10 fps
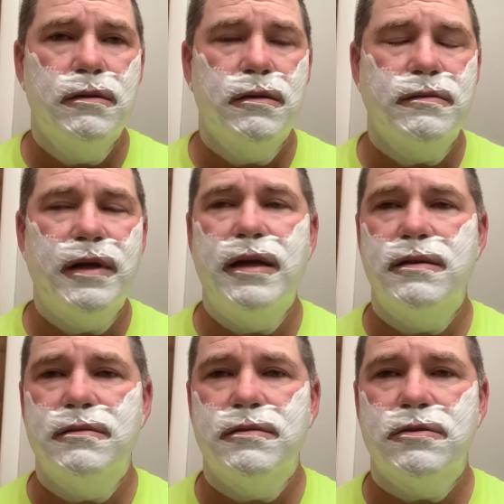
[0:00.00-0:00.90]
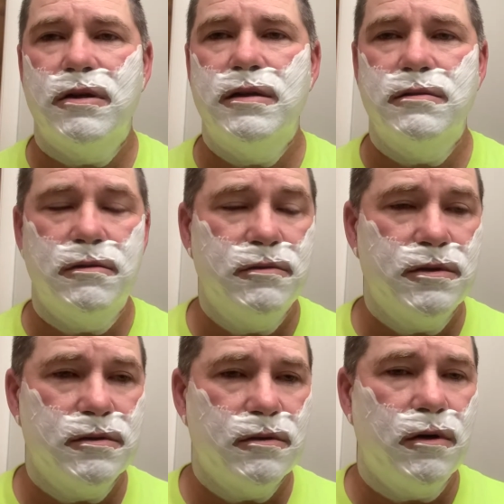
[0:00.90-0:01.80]
Dan's
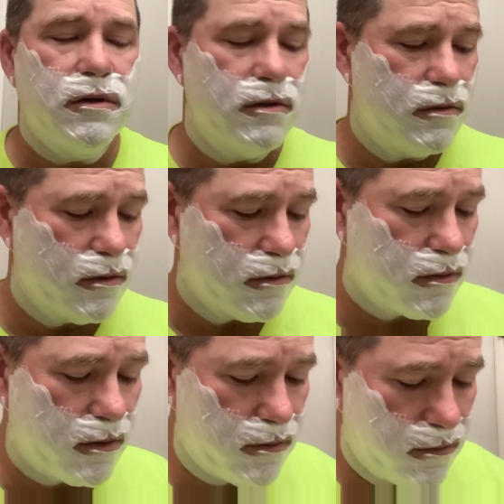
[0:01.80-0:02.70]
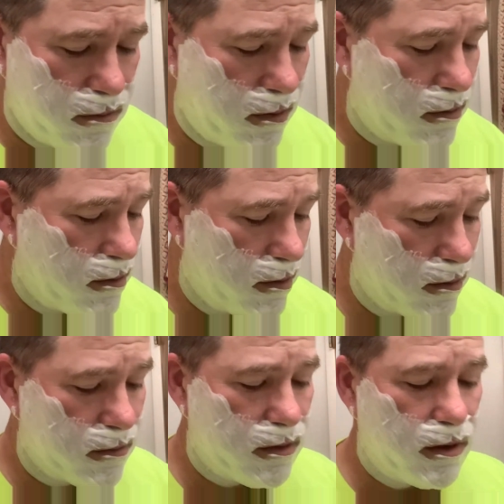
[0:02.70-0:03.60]
translucent Arkansas stone. So
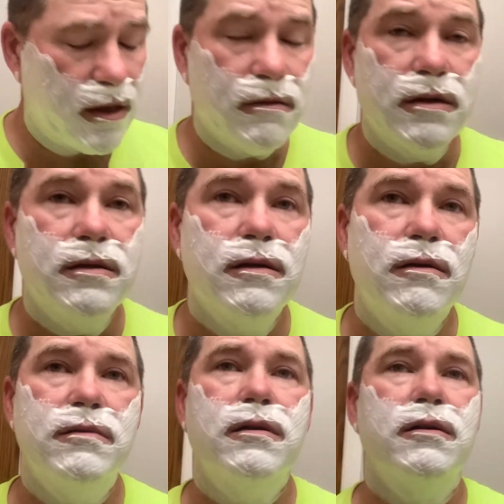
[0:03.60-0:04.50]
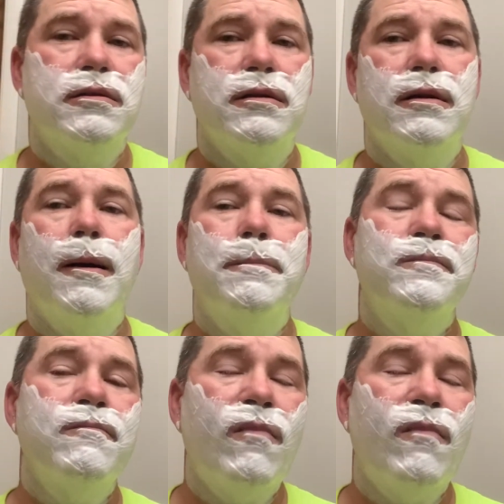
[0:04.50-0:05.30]
see how I did on touching it up.